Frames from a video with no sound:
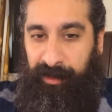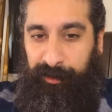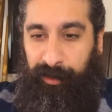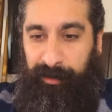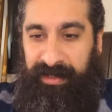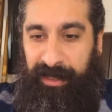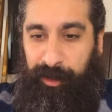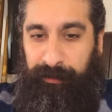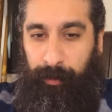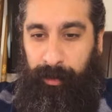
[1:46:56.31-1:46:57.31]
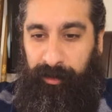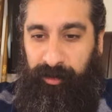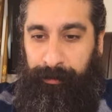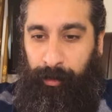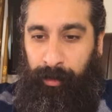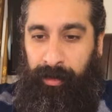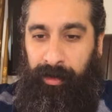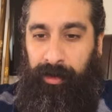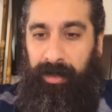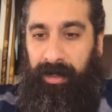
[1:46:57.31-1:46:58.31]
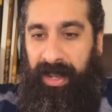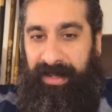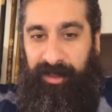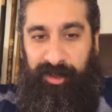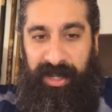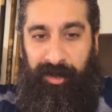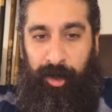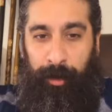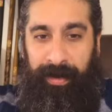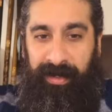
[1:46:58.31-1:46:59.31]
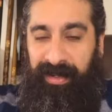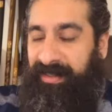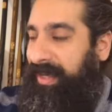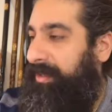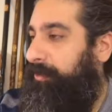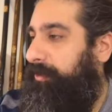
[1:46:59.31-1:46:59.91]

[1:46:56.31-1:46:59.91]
So thank you for all your support. Like, share, comment. Again,